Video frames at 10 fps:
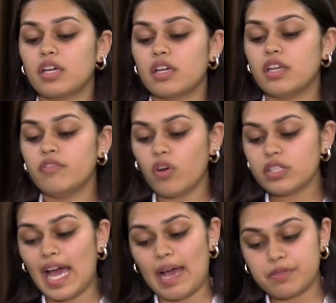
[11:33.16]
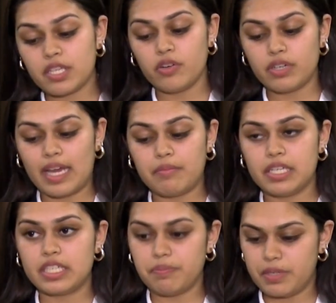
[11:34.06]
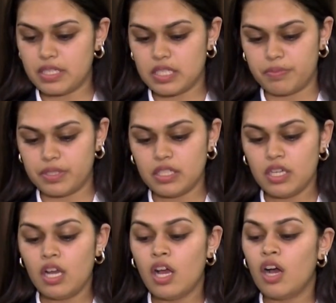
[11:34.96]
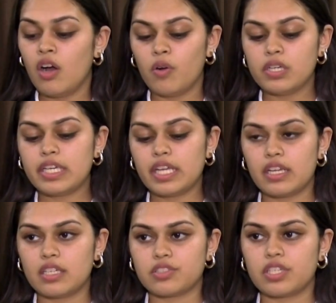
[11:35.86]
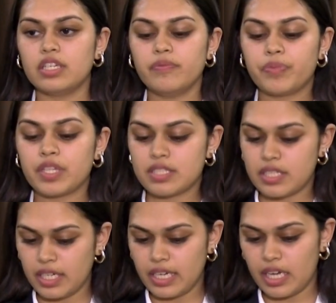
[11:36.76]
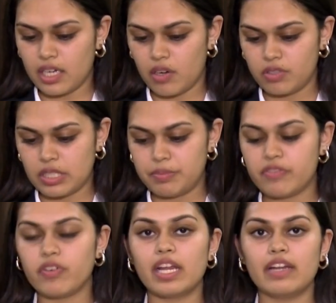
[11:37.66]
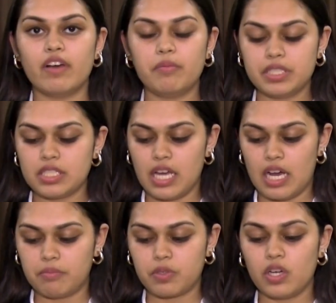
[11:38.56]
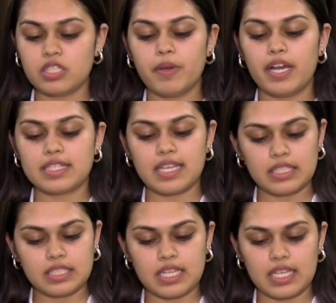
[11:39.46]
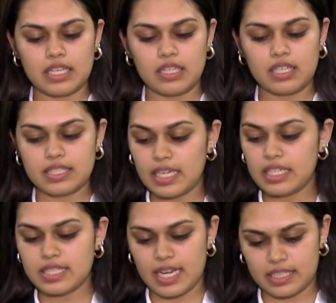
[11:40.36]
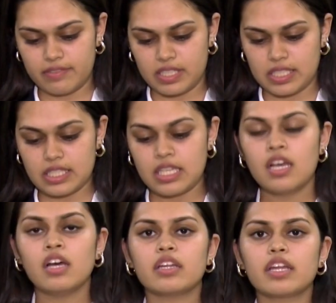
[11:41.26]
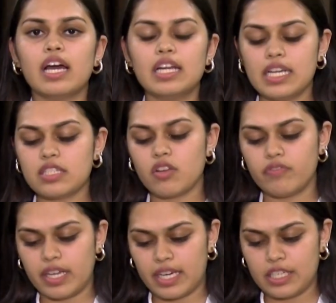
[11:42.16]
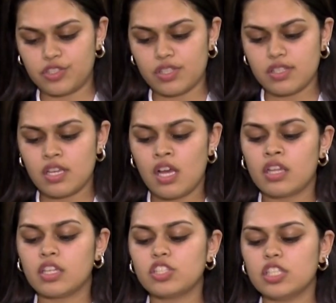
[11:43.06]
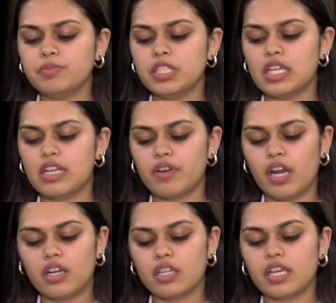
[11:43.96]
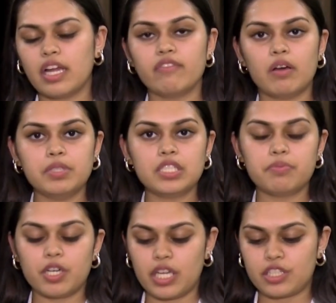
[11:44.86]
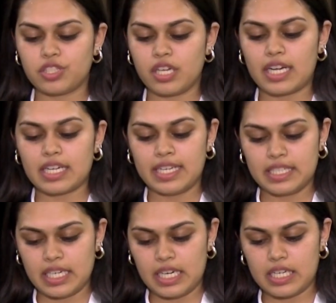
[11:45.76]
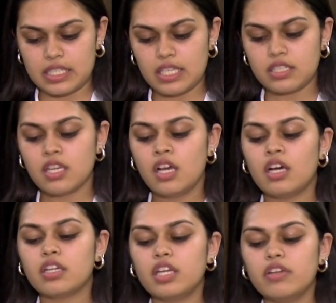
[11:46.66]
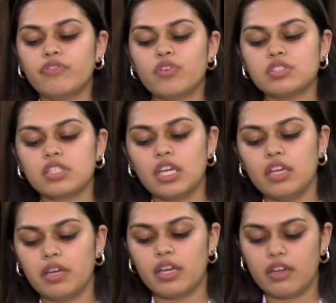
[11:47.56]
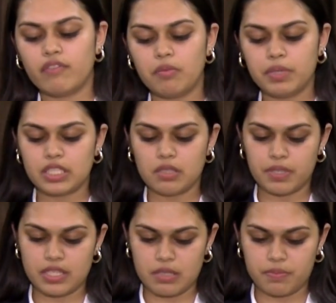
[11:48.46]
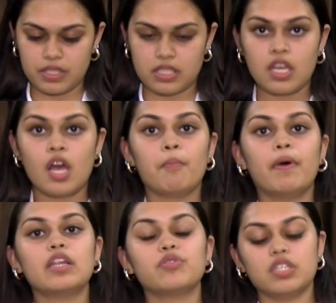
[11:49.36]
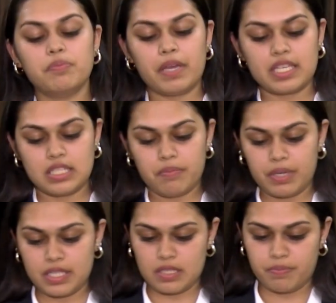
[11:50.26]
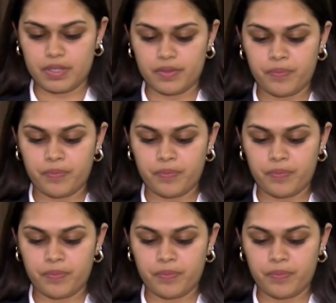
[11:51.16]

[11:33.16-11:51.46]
absolute liability principle, holding industry strictly accountable for environmental harm caused by hazardous activities, regardless of negligence. The judgment delivered under the Environmental Protection Act 1986 reinforced key environmental principles. Polluter pays the principle.